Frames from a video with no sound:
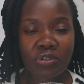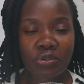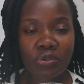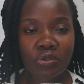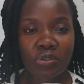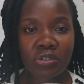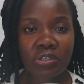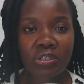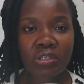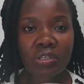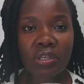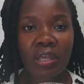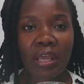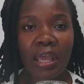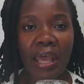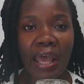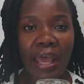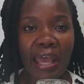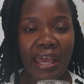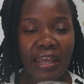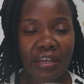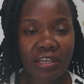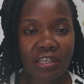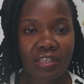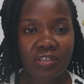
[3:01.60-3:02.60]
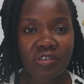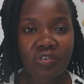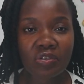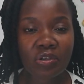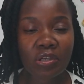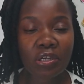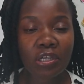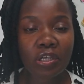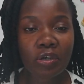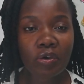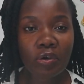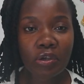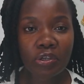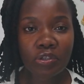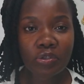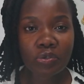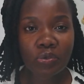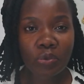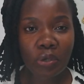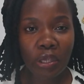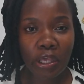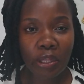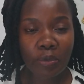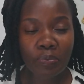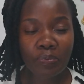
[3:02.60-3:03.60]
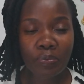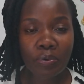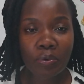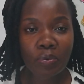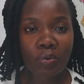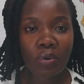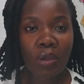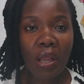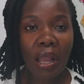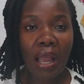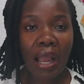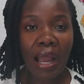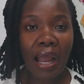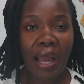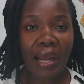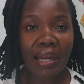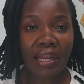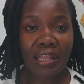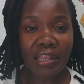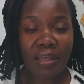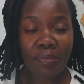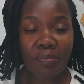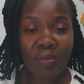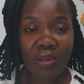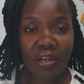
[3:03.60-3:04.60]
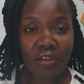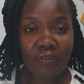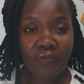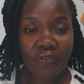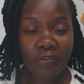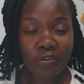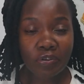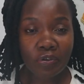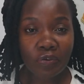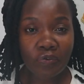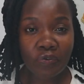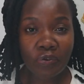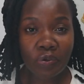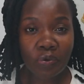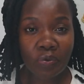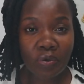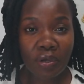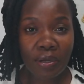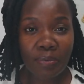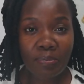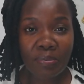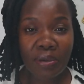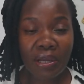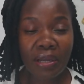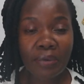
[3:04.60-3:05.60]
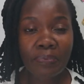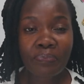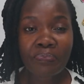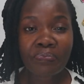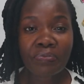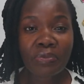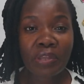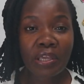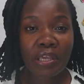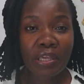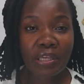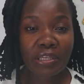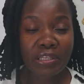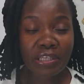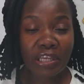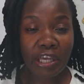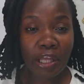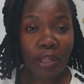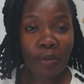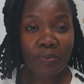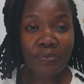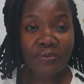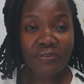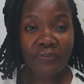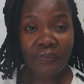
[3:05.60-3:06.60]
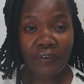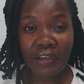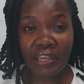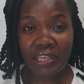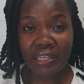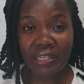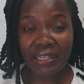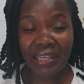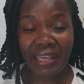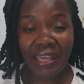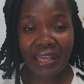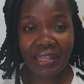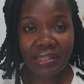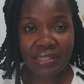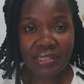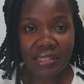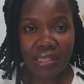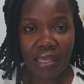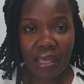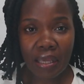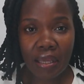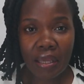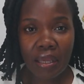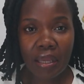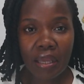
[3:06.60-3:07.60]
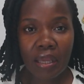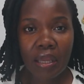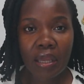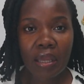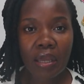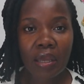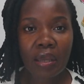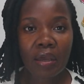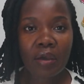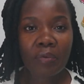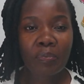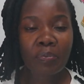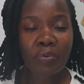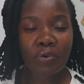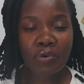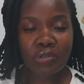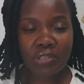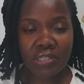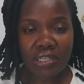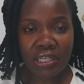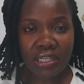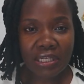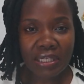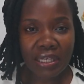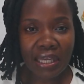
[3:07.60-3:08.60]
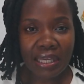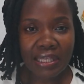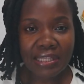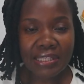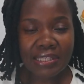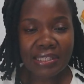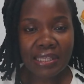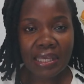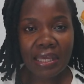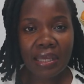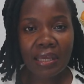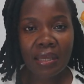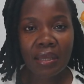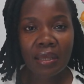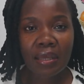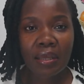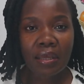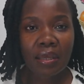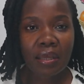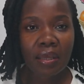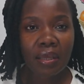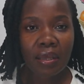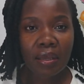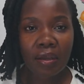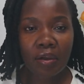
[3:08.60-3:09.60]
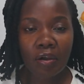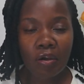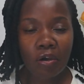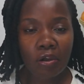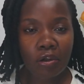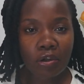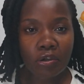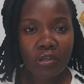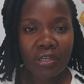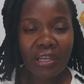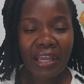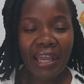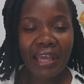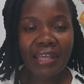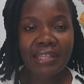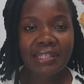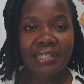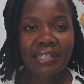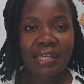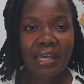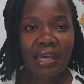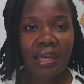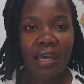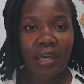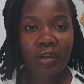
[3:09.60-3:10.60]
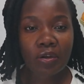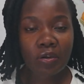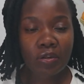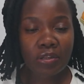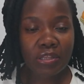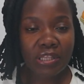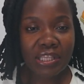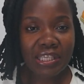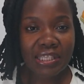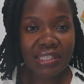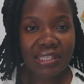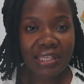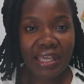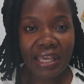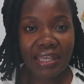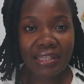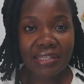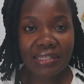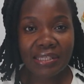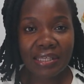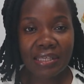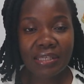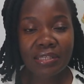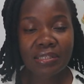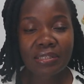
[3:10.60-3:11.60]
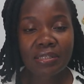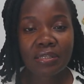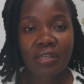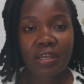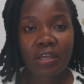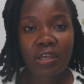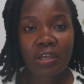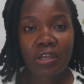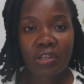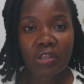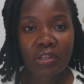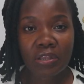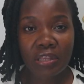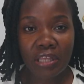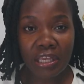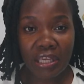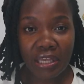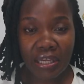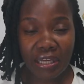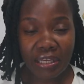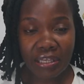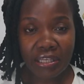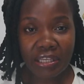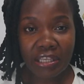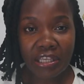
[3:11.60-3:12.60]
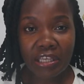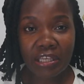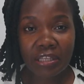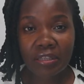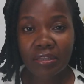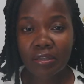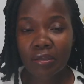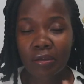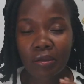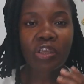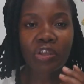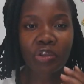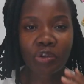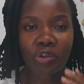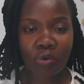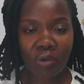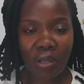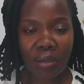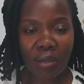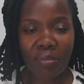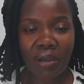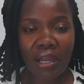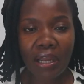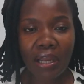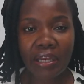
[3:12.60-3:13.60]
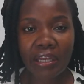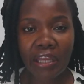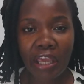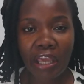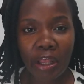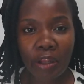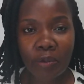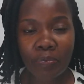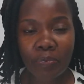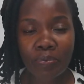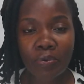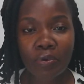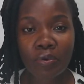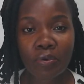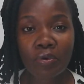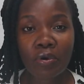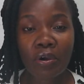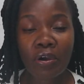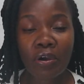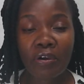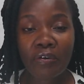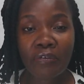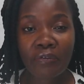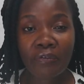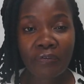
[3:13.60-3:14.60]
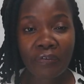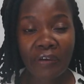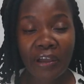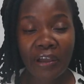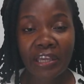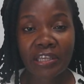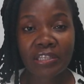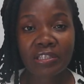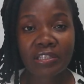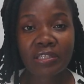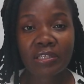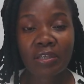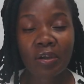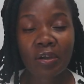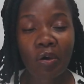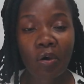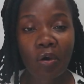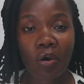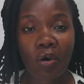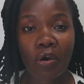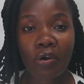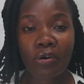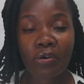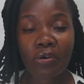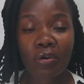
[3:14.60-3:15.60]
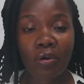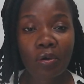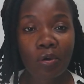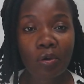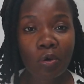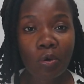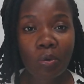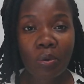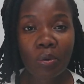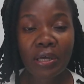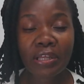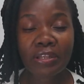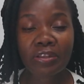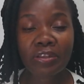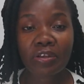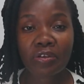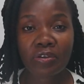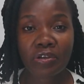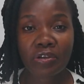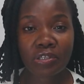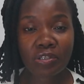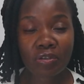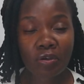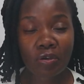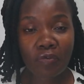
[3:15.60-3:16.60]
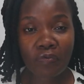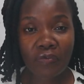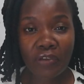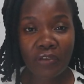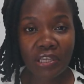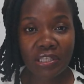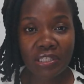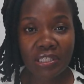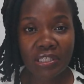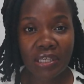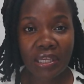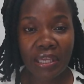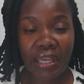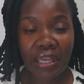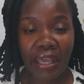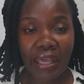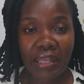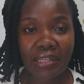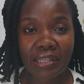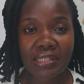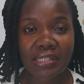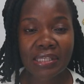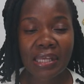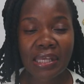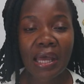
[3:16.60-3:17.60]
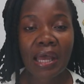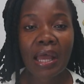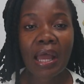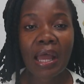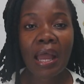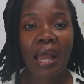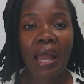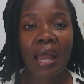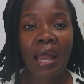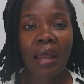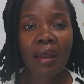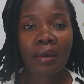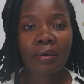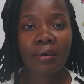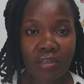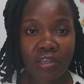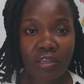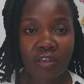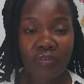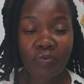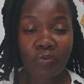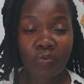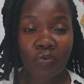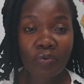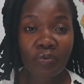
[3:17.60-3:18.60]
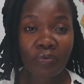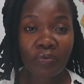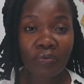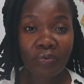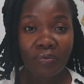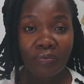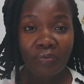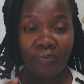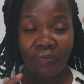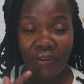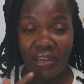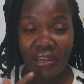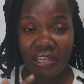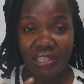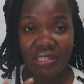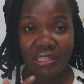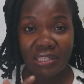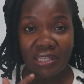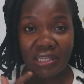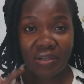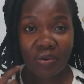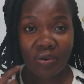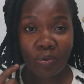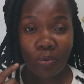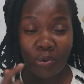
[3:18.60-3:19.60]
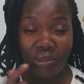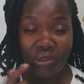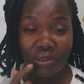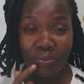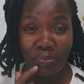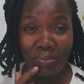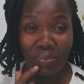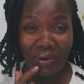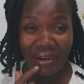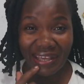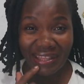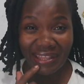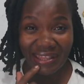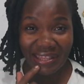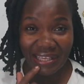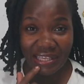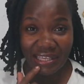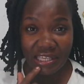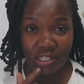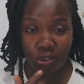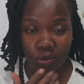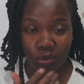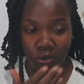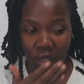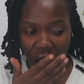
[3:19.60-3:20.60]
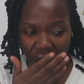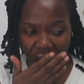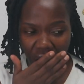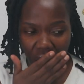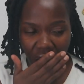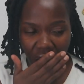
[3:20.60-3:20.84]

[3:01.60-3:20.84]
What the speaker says: juice and it's really going to help you. Another benefit of cucumber, it helps fight cancer. Prostate cancer, colon cancer, and all these cancers, they can heal. Cucumber can help you fight or lower the risk of getting cancer. If you're fighting with breath issues,